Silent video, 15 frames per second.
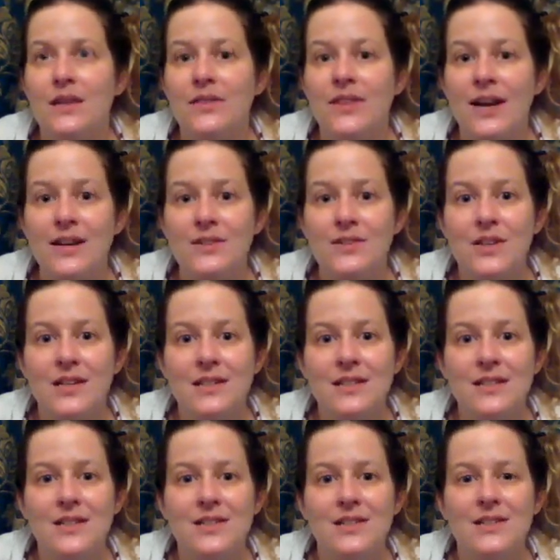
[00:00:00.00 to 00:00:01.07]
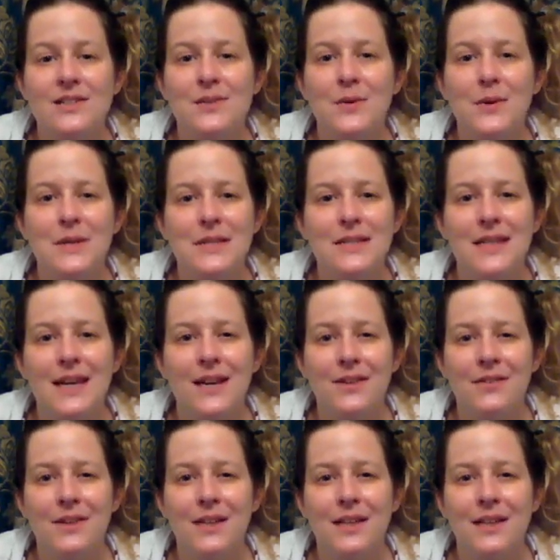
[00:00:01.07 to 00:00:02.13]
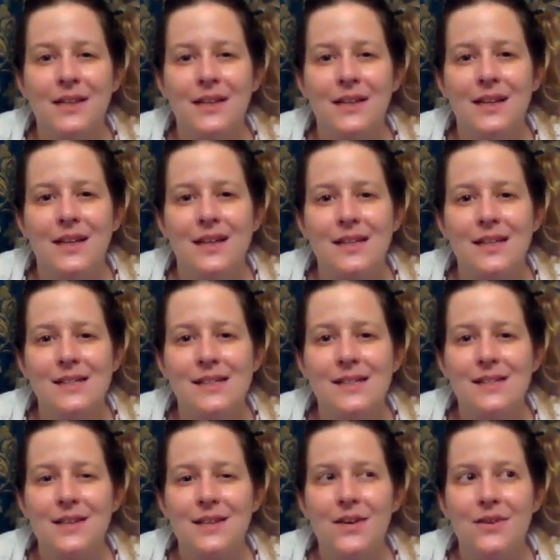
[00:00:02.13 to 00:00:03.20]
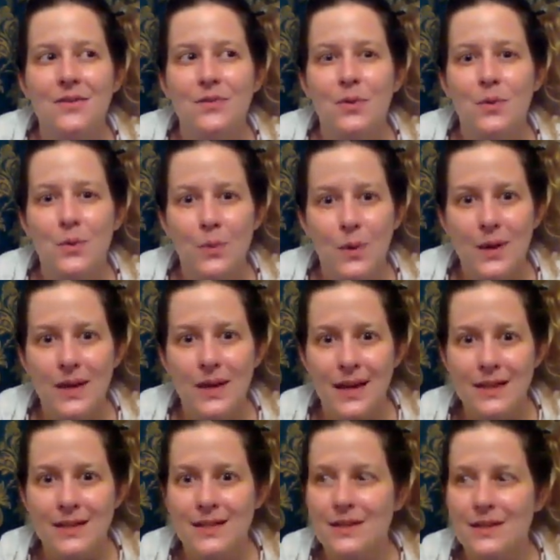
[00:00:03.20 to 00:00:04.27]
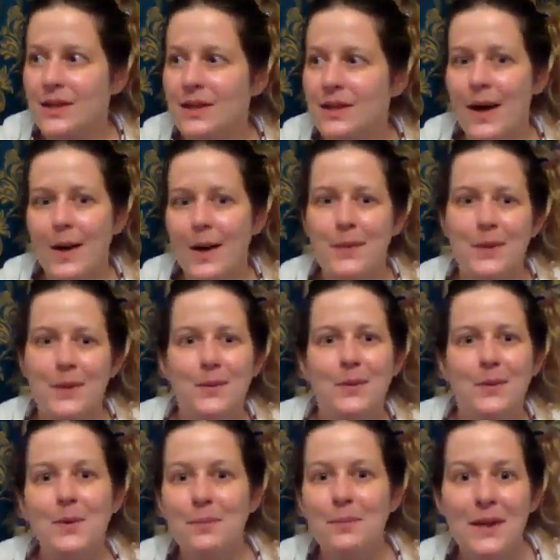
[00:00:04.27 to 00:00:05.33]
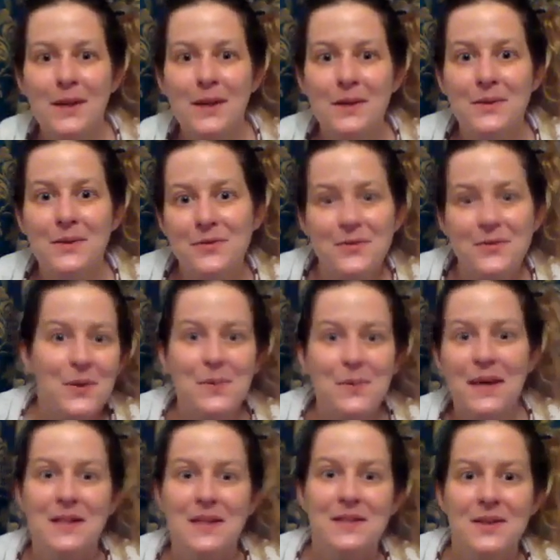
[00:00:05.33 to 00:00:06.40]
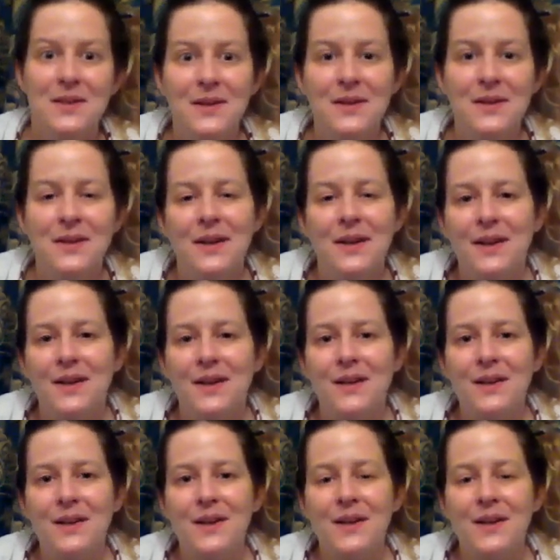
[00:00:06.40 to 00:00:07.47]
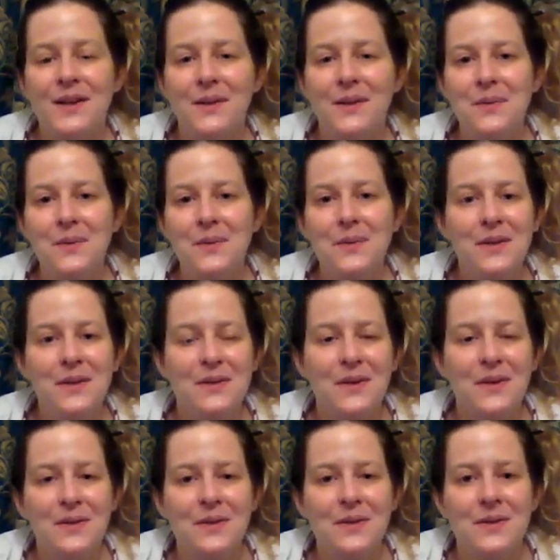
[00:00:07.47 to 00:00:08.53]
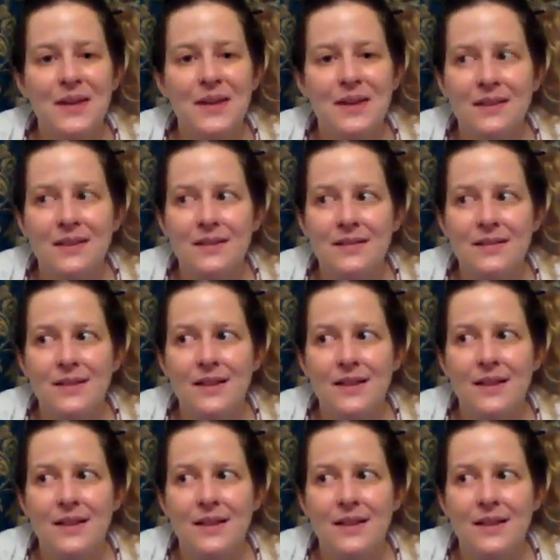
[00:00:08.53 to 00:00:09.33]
that transition is quite scary, because it's kind of, on the one hand, it's like, yeah, but you'll look better, you'll feel better, all these kind of things.